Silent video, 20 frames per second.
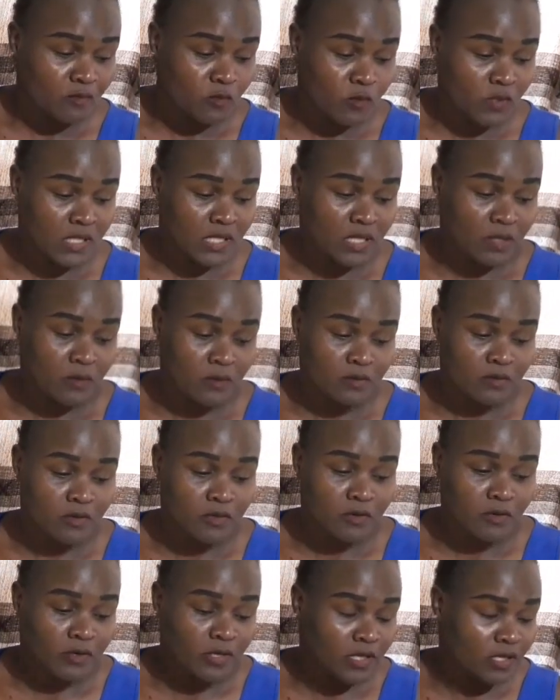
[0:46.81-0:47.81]
With the
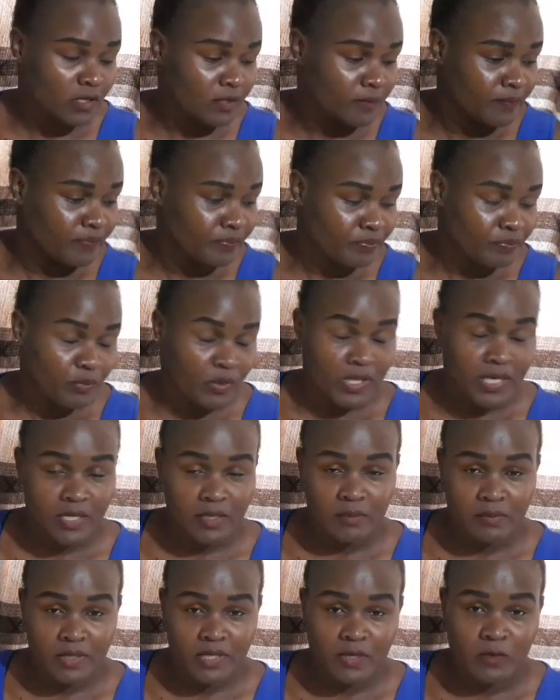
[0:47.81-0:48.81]
ongoing
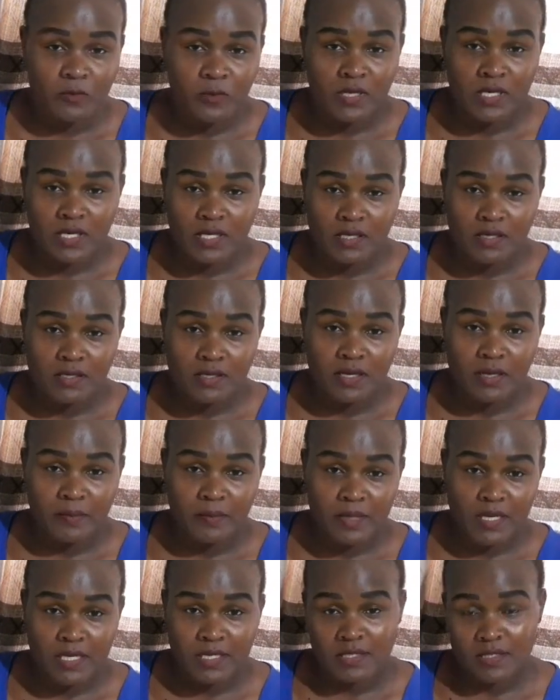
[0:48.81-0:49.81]
pandemic, we need a
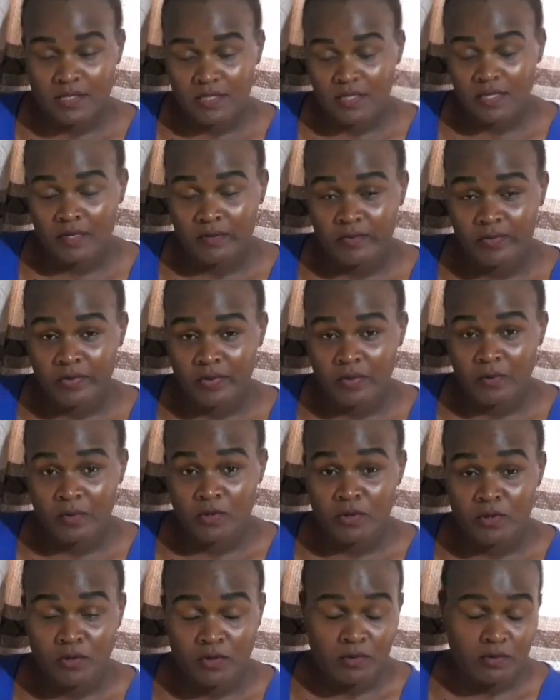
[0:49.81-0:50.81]
mask everywhere
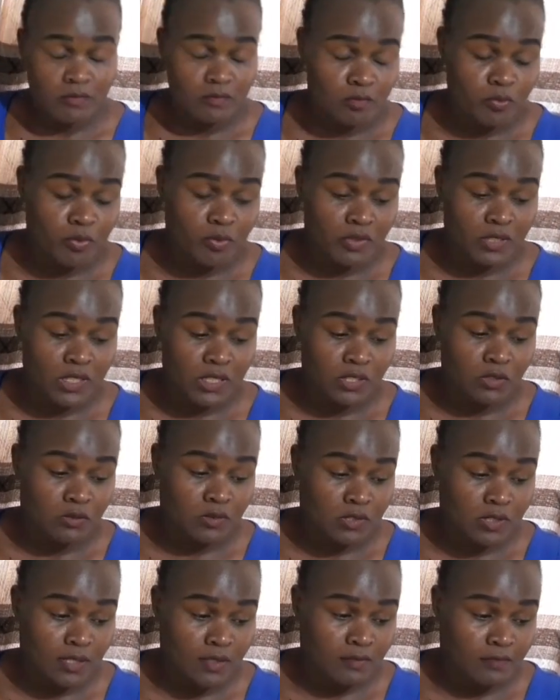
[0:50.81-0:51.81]
we go to protect
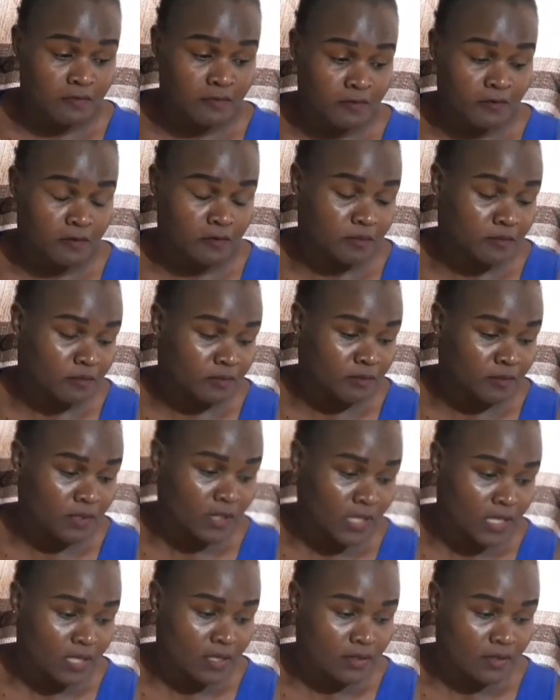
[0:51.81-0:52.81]
yourself from
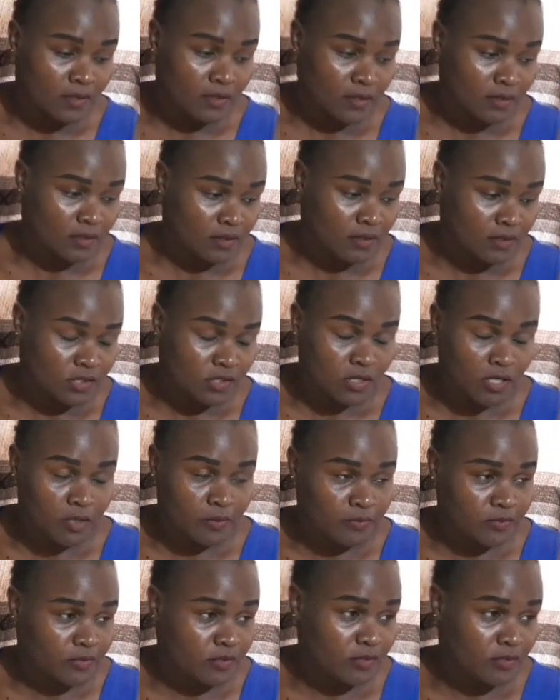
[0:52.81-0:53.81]
the
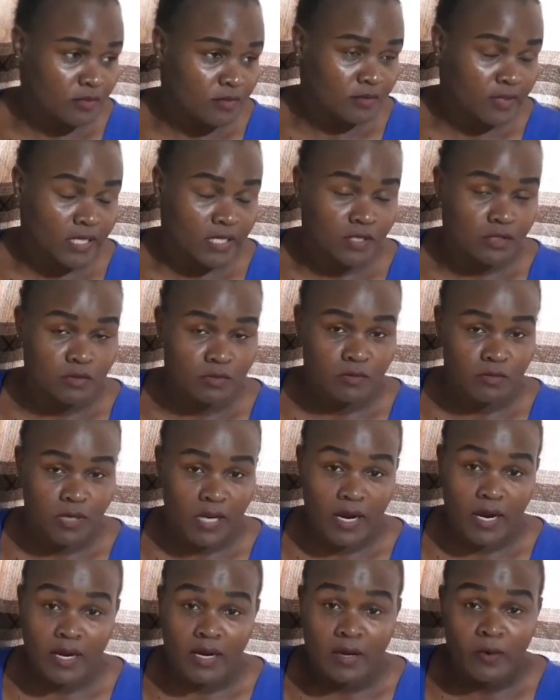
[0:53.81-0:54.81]
germs that you
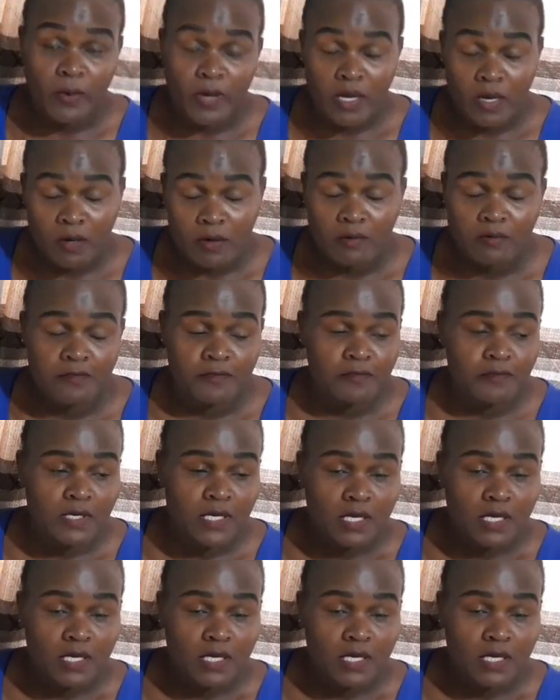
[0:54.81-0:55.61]
are aware of.